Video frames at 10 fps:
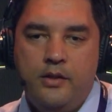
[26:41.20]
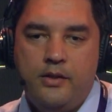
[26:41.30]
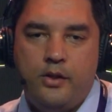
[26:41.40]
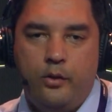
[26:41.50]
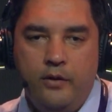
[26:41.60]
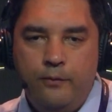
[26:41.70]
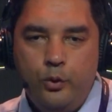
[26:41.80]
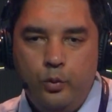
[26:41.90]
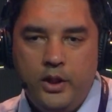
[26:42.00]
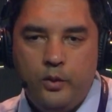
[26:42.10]
So if
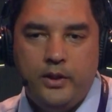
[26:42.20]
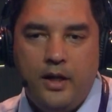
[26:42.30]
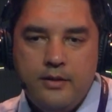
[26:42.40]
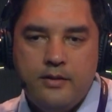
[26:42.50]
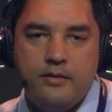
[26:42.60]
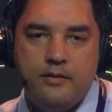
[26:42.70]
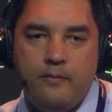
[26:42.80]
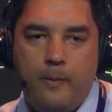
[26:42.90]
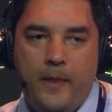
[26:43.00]
you work with us,